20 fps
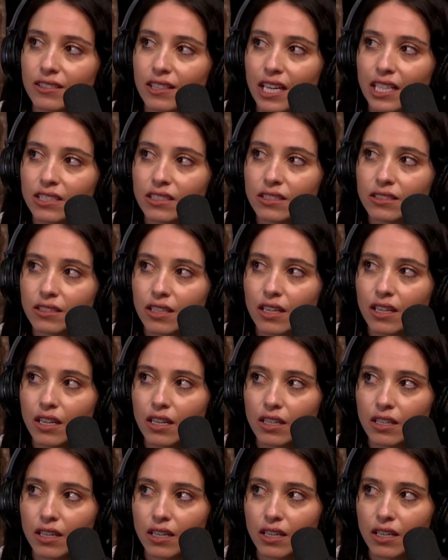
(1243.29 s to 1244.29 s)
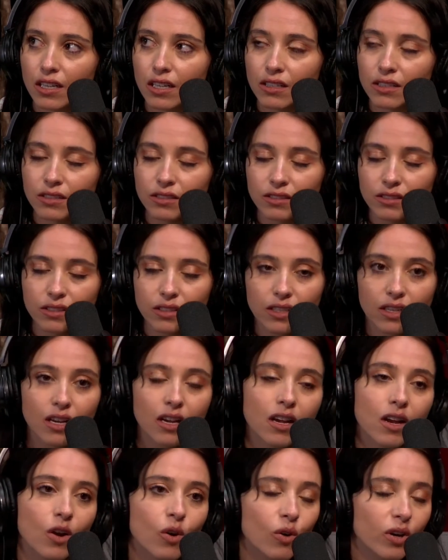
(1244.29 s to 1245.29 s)
That's a
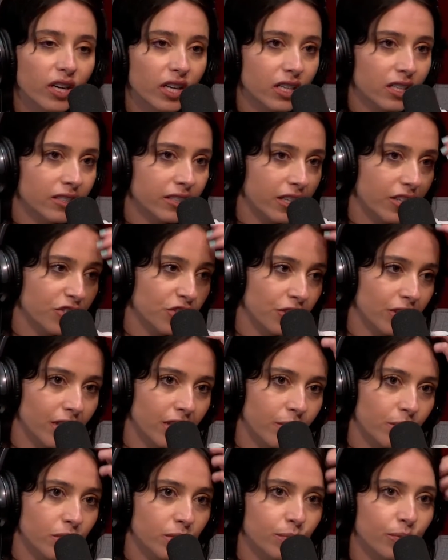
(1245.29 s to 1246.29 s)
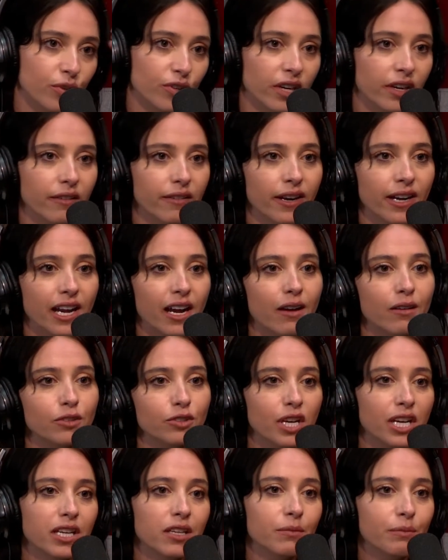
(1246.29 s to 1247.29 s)
organization that I'm supporting right now and
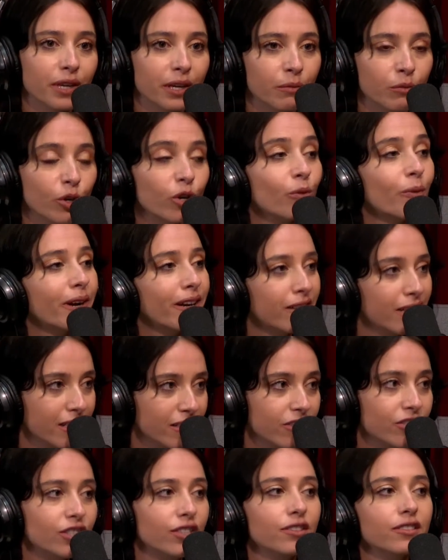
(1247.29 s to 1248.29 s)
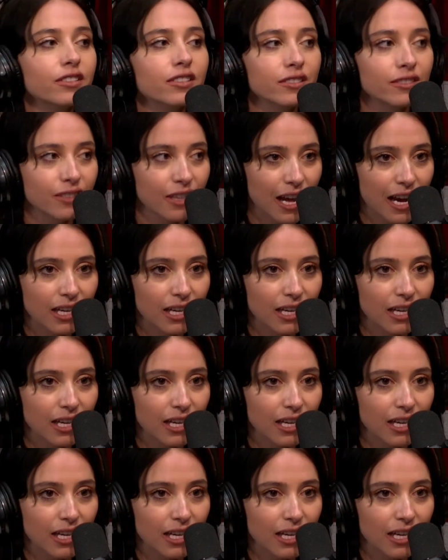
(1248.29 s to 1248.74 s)
trying to bring more awareness to because